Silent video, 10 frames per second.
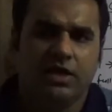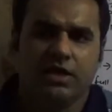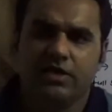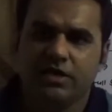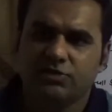
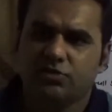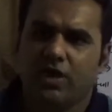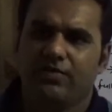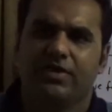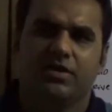In case you
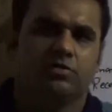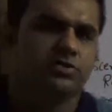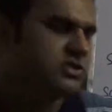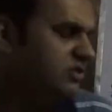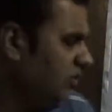have any
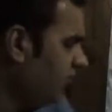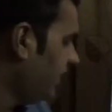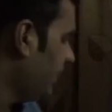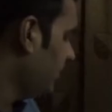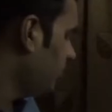question, you are
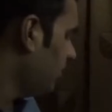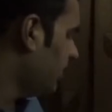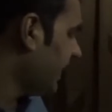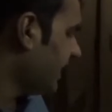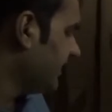welcome to
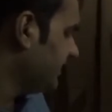contact